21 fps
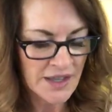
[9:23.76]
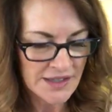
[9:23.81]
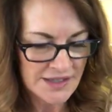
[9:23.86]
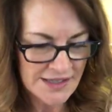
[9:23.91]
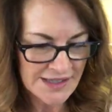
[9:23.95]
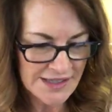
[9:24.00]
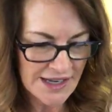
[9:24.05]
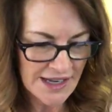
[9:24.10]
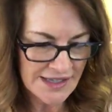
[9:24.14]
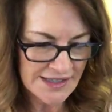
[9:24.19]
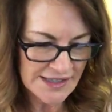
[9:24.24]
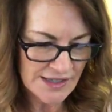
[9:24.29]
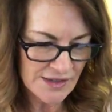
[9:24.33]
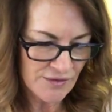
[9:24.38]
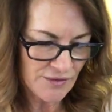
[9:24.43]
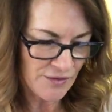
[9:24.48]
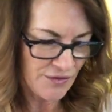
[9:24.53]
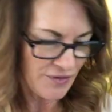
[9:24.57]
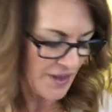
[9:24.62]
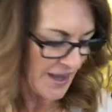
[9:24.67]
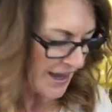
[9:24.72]
it's nice and
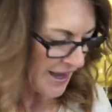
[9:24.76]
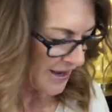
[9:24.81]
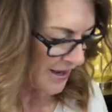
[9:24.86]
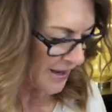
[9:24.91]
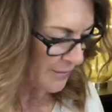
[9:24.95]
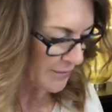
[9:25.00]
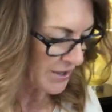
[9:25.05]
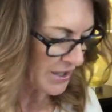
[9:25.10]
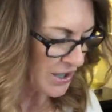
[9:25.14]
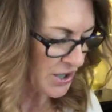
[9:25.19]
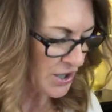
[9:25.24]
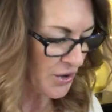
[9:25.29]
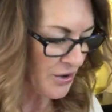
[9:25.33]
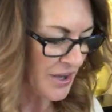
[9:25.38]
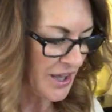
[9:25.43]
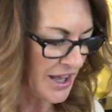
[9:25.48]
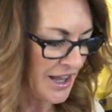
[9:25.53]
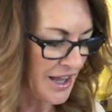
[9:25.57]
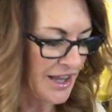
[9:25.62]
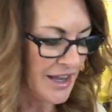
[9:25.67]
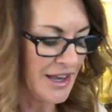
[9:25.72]
flat. I'm gonna go
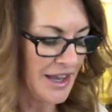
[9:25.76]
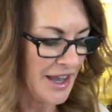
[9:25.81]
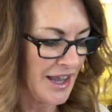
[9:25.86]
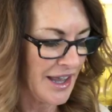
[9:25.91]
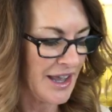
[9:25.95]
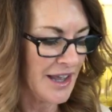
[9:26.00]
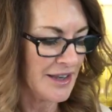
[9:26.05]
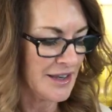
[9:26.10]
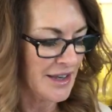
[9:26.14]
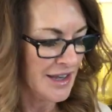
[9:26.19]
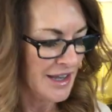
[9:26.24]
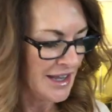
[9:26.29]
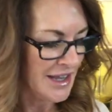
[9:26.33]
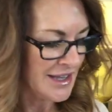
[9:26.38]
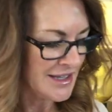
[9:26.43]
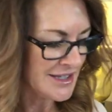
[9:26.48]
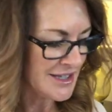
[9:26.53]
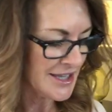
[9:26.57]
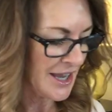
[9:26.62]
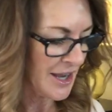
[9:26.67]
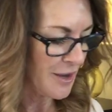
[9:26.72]
ahead and
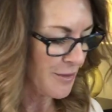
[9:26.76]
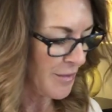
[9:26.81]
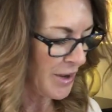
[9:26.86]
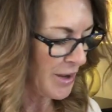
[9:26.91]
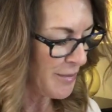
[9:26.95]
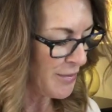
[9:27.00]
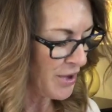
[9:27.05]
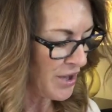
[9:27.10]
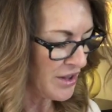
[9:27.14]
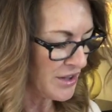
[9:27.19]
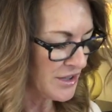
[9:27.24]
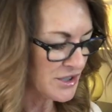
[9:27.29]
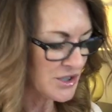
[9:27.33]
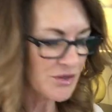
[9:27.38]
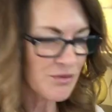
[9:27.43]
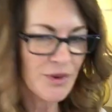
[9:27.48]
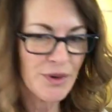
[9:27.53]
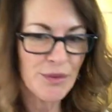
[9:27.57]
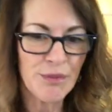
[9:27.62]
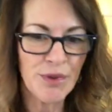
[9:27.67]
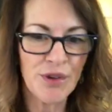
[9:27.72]
take my polish
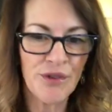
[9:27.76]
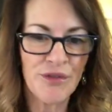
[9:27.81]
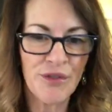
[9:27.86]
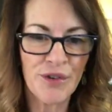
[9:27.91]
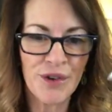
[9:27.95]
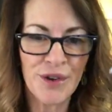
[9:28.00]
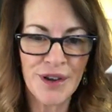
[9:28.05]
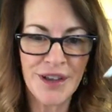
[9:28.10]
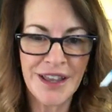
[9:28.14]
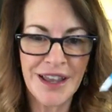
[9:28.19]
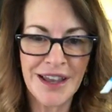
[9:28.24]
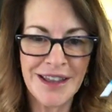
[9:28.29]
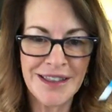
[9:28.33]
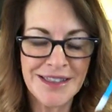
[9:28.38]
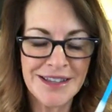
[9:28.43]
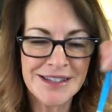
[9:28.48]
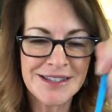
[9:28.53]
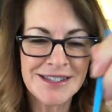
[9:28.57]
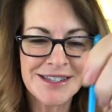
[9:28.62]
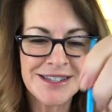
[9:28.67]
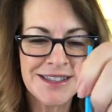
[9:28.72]
remover again
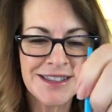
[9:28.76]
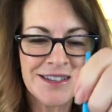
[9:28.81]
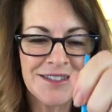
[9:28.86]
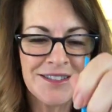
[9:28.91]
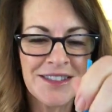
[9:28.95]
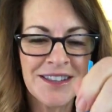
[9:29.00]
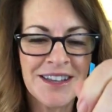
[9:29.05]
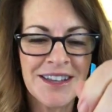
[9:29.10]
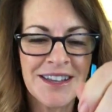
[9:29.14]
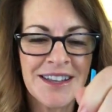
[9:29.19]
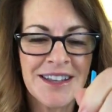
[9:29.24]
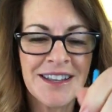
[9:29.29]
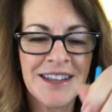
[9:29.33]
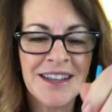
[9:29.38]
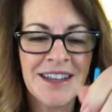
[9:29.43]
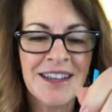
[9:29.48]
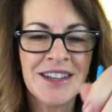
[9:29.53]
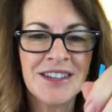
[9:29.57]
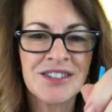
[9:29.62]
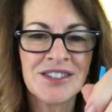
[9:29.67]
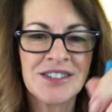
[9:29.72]
that's in the lid,
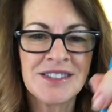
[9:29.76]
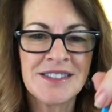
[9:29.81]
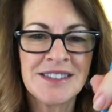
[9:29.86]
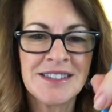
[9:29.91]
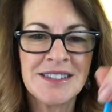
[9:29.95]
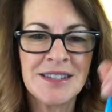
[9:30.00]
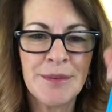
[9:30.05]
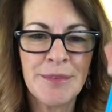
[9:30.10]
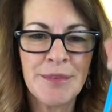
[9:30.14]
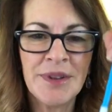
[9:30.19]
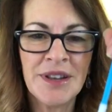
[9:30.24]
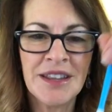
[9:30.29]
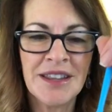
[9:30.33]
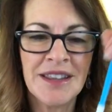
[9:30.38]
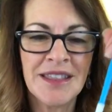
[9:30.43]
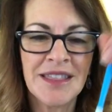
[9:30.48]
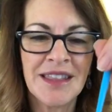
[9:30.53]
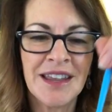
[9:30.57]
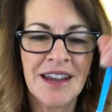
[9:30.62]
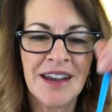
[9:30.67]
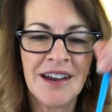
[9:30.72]
just dip it
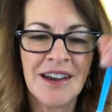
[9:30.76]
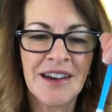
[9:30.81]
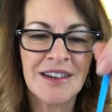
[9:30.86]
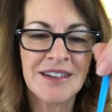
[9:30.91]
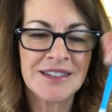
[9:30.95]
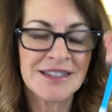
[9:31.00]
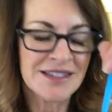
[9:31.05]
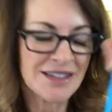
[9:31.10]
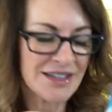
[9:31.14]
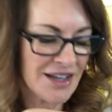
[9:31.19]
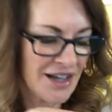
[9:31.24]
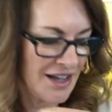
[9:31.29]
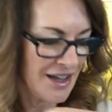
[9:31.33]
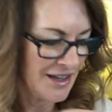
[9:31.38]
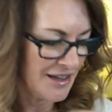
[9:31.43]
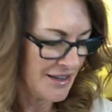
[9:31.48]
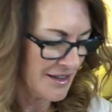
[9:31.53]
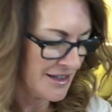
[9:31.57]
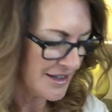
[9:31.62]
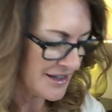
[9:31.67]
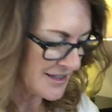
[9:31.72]
in there. It's not
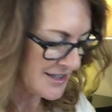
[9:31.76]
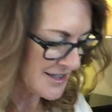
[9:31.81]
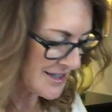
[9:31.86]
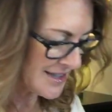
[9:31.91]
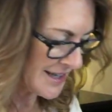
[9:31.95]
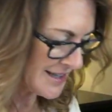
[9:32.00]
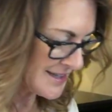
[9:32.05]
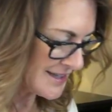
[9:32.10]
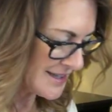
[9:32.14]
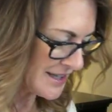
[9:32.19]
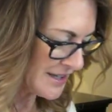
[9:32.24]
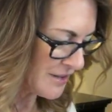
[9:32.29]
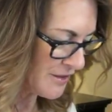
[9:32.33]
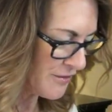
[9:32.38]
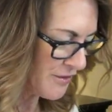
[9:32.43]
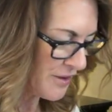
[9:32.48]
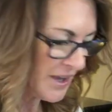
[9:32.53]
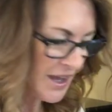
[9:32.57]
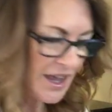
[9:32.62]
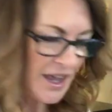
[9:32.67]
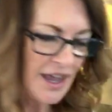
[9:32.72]
excessive.
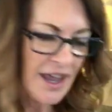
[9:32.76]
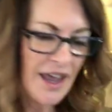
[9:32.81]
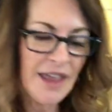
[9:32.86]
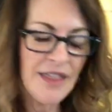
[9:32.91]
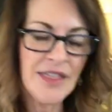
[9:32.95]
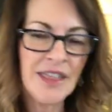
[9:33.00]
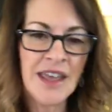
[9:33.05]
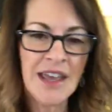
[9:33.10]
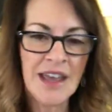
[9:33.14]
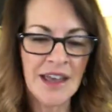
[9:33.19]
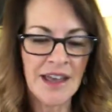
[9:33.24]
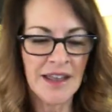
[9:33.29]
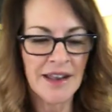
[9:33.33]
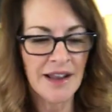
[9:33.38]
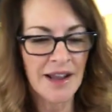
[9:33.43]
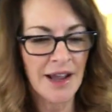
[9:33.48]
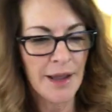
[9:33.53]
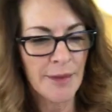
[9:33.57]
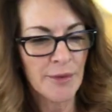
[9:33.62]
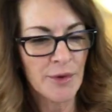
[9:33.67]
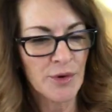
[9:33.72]
And then
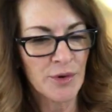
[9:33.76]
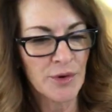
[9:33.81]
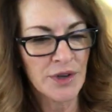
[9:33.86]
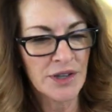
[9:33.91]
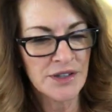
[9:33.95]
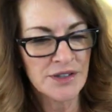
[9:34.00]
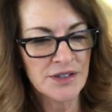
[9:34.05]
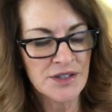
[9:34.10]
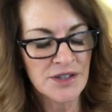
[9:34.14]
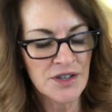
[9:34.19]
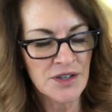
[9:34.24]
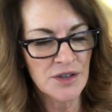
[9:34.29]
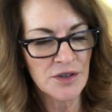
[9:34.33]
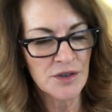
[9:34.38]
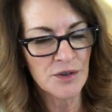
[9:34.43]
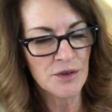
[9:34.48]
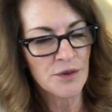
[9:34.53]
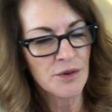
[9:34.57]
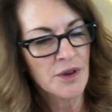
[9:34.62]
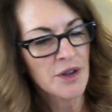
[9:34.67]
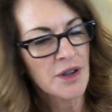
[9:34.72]
I'm going
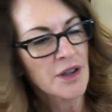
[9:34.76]
to